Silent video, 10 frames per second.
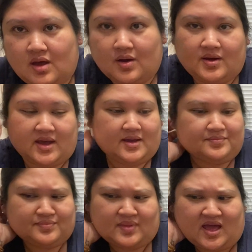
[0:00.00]
Okay,
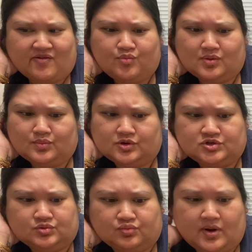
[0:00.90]
I have one more
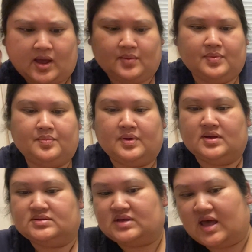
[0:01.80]
to wrap
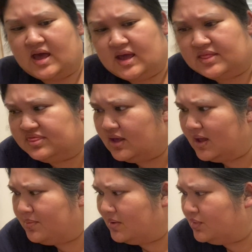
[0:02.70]
because I thought
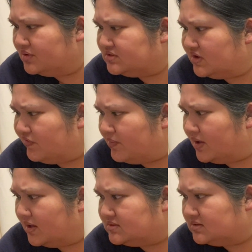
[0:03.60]
I bought more stuff, but
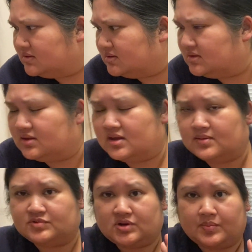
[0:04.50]
I guess it didn't.
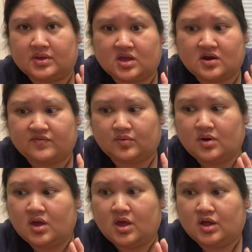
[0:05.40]
Again, I'm trying to be
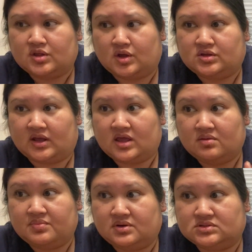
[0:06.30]
careful not to like
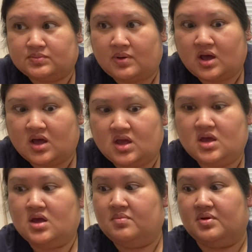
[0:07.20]
impulse buy
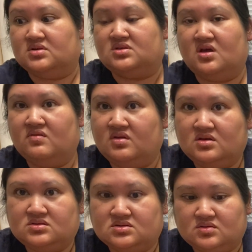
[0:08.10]
because
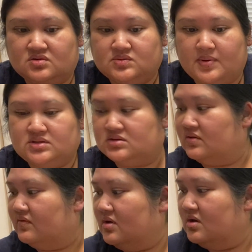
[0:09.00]
everything is just so expensive.